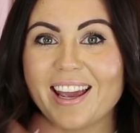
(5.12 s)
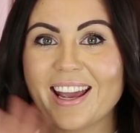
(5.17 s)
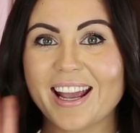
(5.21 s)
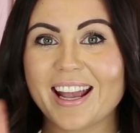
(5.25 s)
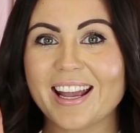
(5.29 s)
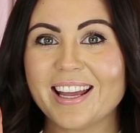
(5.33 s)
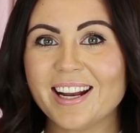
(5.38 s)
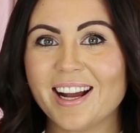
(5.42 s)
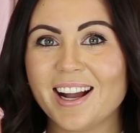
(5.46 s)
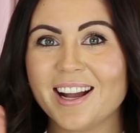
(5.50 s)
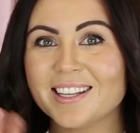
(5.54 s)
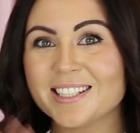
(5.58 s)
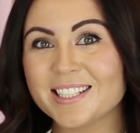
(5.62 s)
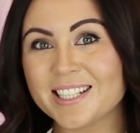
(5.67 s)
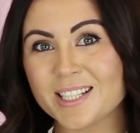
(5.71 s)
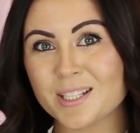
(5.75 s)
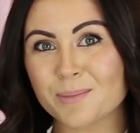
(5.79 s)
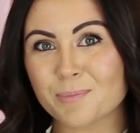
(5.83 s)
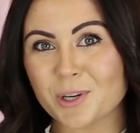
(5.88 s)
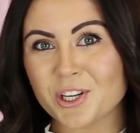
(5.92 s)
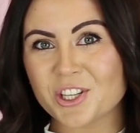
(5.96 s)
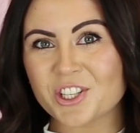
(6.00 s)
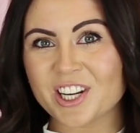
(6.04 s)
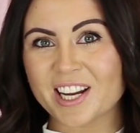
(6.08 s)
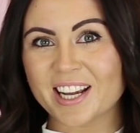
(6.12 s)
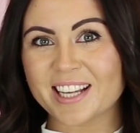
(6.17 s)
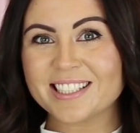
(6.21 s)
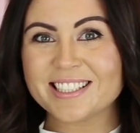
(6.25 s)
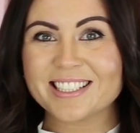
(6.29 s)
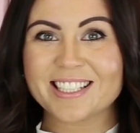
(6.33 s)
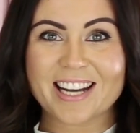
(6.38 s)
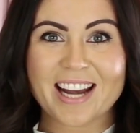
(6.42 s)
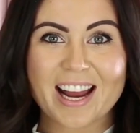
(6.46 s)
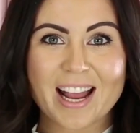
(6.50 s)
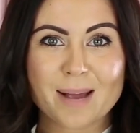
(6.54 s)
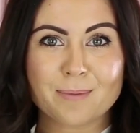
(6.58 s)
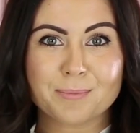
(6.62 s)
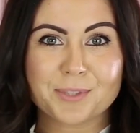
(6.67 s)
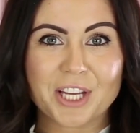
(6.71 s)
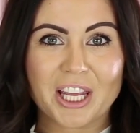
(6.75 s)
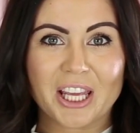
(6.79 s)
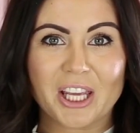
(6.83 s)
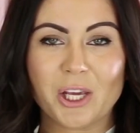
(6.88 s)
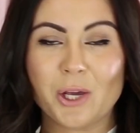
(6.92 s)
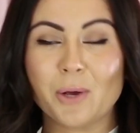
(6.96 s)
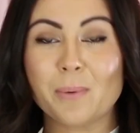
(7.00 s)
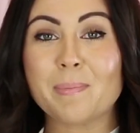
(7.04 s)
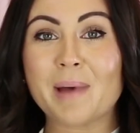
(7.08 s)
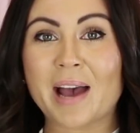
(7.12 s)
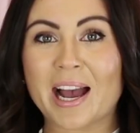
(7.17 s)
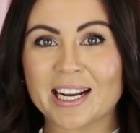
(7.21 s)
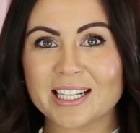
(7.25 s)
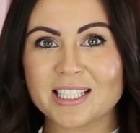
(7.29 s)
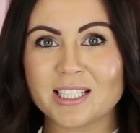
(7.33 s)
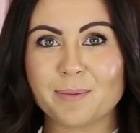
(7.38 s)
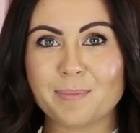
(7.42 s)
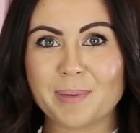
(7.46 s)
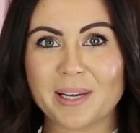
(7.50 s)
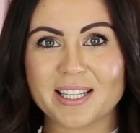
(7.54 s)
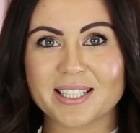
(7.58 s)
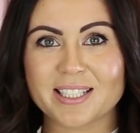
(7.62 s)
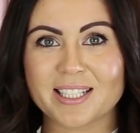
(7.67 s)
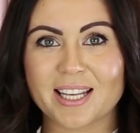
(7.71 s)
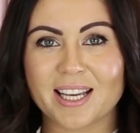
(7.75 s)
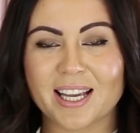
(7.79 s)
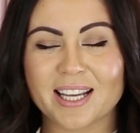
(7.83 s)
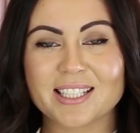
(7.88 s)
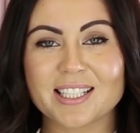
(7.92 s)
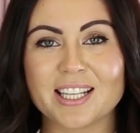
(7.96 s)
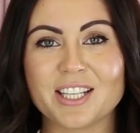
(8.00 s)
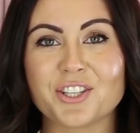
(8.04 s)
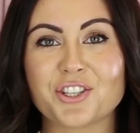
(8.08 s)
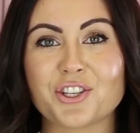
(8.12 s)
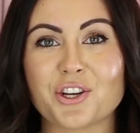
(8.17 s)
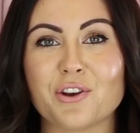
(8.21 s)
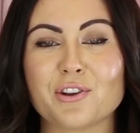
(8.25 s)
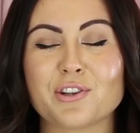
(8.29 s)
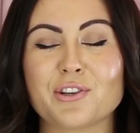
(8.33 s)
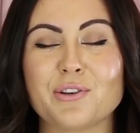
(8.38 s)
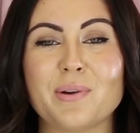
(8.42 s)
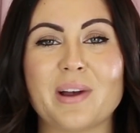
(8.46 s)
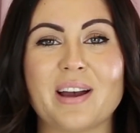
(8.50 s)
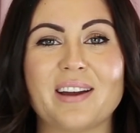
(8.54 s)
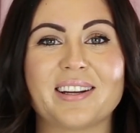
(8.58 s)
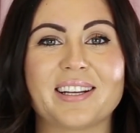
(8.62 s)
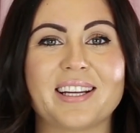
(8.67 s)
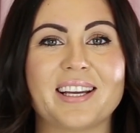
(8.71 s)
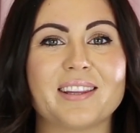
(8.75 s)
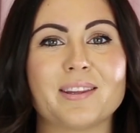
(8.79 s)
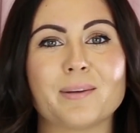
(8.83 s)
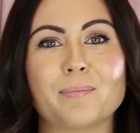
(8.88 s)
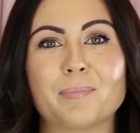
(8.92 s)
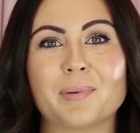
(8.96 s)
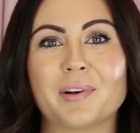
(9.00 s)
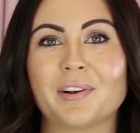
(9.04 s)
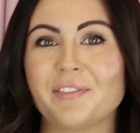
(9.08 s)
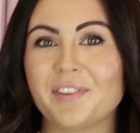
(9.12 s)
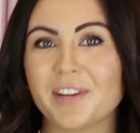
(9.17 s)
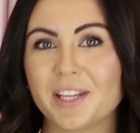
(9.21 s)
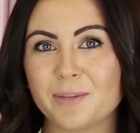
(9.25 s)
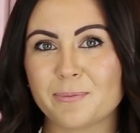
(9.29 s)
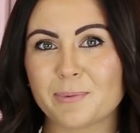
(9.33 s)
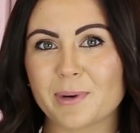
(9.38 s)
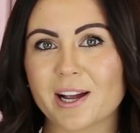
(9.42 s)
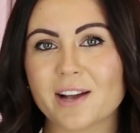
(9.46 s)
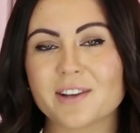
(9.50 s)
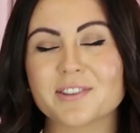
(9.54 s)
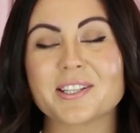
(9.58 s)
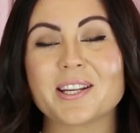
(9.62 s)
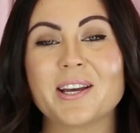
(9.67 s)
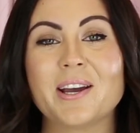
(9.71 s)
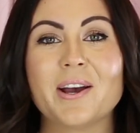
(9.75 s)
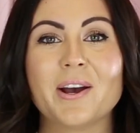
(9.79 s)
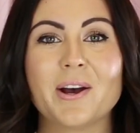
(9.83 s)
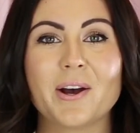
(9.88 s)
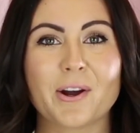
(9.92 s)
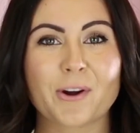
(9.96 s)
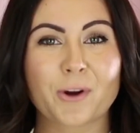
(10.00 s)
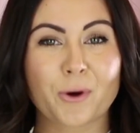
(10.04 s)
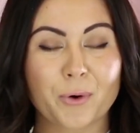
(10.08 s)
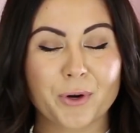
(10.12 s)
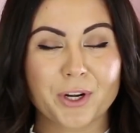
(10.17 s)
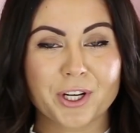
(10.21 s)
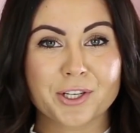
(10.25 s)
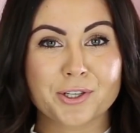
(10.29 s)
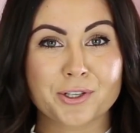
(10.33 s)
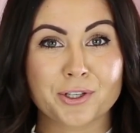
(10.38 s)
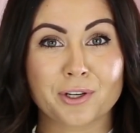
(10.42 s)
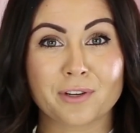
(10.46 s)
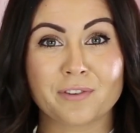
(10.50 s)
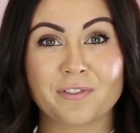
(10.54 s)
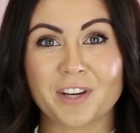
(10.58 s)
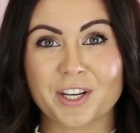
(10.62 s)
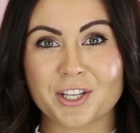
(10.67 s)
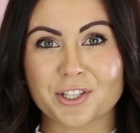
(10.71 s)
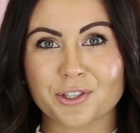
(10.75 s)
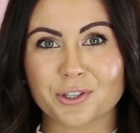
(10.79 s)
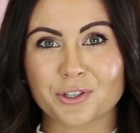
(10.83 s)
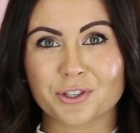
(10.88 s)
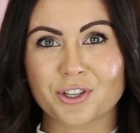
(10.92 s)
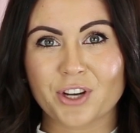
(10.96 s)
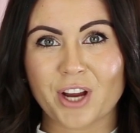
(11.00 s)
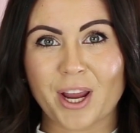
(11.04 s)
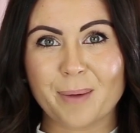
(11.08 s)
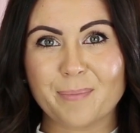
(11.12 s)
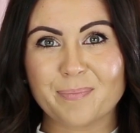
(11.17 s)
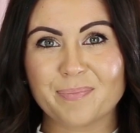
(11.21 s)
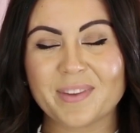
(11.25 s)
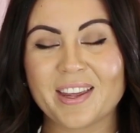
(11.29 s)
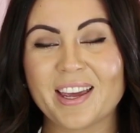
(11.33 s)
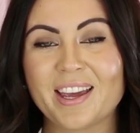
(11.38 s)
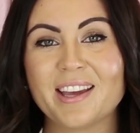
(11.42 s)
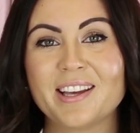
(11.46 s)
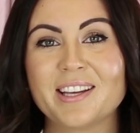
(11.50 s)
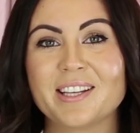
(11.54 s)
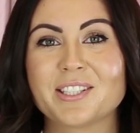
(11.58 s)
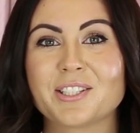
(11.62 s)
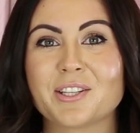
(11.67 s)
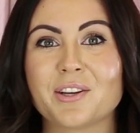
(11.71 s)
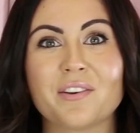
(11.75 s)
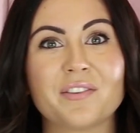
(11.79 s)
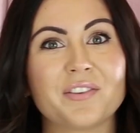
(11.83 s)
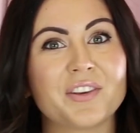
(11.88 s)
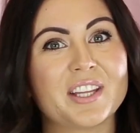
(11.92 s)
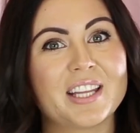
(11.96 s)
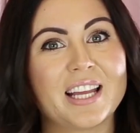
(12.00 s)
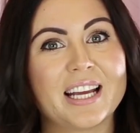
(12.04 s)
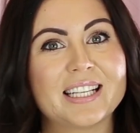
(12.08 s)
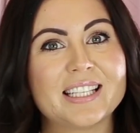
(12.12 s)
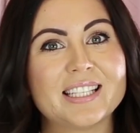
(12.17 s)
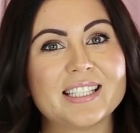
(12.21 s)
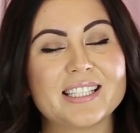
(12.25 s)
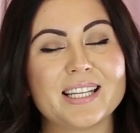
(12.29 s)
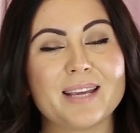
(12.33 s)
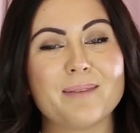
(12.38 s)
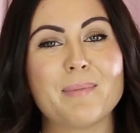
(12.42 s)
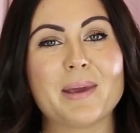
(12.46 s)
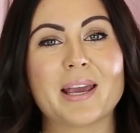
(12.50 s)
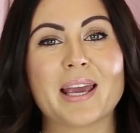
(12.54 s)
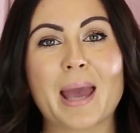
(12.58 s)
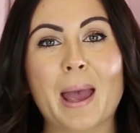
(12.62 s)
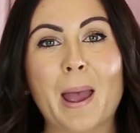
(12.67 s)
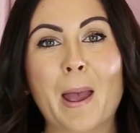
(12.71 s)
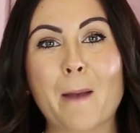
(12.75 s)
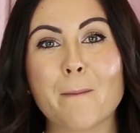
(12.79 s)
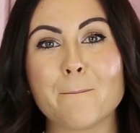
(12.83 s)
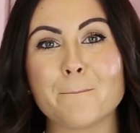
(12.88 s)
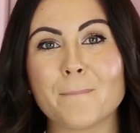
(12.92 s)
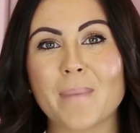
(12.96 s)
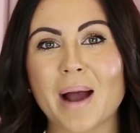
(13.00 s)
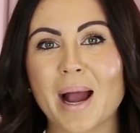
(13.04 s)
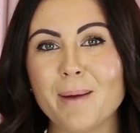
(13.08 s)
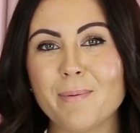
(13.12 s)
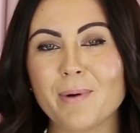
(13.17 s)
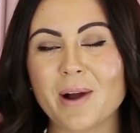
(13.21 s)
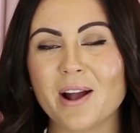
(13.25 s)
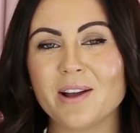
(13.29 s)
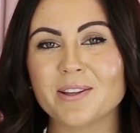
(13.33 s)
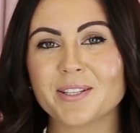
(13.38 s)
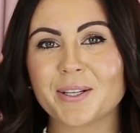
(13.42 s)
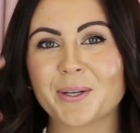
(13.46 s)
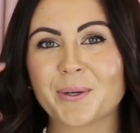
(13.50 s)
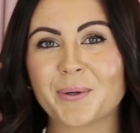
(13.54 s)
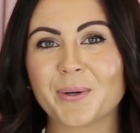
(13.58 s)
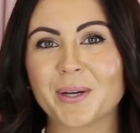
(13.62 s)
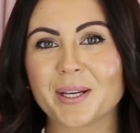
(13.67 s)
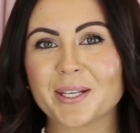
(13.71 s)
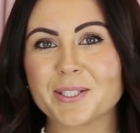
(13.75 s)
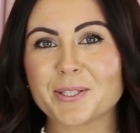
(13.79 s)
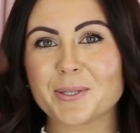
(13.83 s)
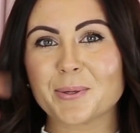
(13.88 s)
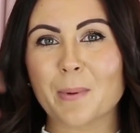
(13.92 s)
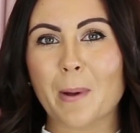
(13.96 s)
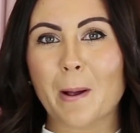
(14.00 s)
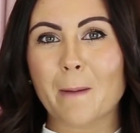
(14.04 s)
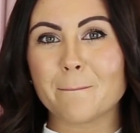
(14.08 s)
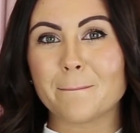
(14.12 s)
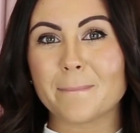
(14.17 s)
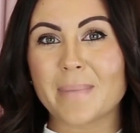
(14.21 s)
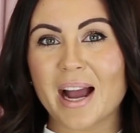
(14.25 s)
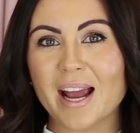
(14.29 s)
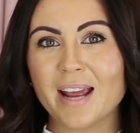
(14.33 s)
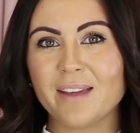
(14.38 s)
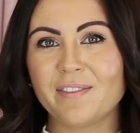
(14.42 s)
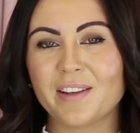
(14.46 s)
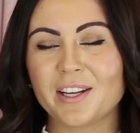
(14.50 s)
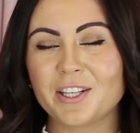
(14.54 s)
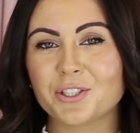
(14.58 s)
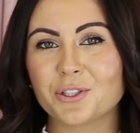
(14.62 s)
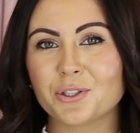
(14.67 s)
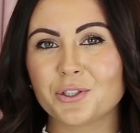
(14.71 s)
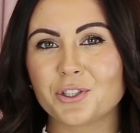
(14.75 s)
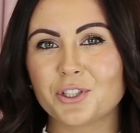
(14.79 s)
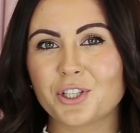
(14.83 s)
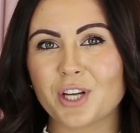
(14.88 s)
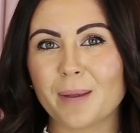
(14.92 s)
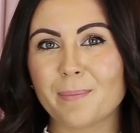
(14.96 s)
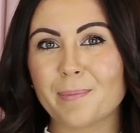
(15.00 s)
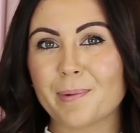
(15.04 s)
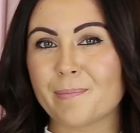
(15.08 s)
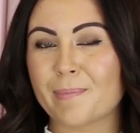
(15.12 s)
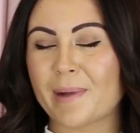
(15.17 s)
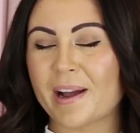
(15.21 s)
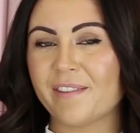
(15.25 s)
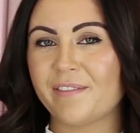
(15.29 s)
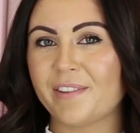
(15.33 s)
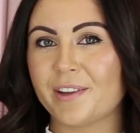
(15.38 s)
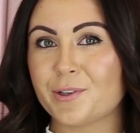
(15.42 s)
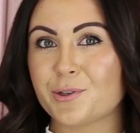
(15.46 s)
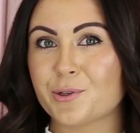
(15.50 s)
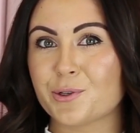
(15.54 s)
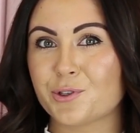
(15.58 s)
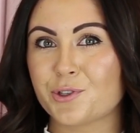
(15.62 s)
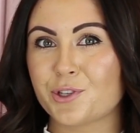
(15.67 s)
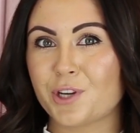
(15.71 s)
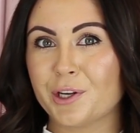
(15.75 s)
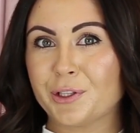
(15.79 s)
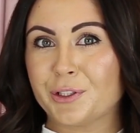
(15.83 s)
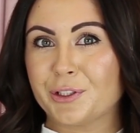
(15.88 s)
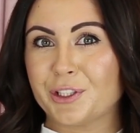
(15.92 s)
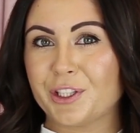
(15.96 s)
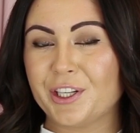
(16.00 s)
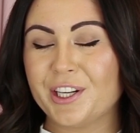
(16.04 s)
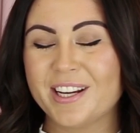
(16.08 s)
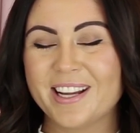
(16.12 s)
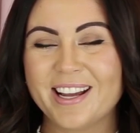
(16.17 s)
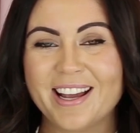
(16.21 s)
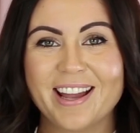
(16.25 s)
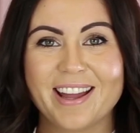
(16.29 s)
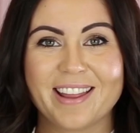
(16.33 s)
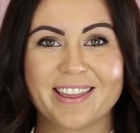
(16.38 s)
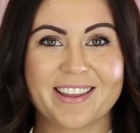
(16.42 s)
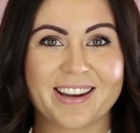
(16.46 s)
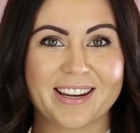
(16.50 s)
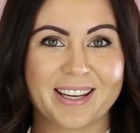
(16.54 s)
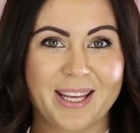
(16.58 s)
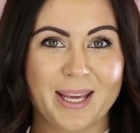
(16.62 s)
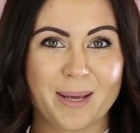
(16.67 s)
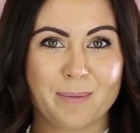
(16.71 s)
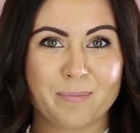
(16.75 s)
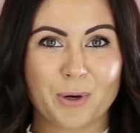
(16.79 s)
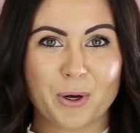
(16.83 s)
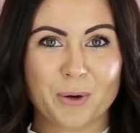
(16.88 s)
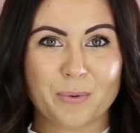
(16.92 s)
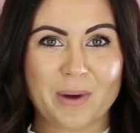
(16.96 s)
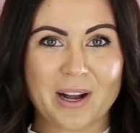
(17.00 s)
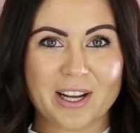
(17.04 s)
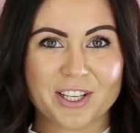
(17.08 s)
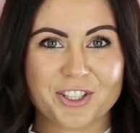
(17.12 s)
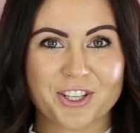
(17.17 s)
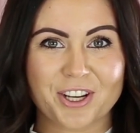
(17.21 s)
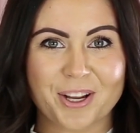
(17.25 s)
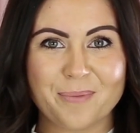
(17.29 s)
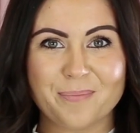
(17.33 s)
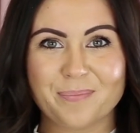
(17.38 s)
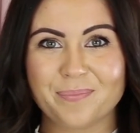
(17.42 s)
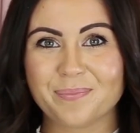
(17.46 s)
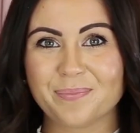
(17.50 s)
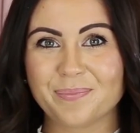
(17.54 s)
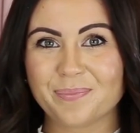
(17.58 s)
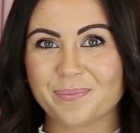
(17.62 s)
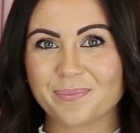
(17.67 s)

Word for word: Hey dolls, it's Bridgette. Today I'm taking you back to basics and showing you how to get the perfect brows according to your facial shape. So if you'd like to see me get my brows according to my facial shape and my facial structure, then keep on watching.